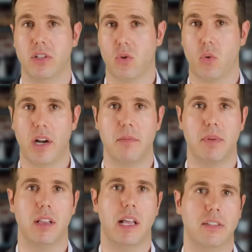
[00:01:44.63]
It's quite a
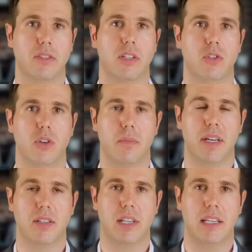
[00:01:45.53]
bit less because you don't
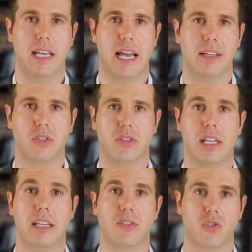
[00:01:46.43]
pay state taxes
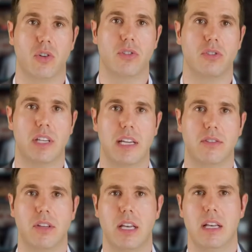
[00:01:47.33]
in certain
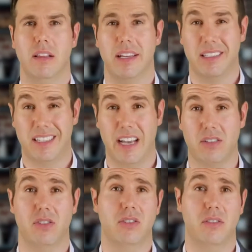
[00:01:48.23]
states like
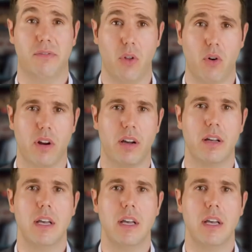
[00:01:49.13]
Texas and Florida.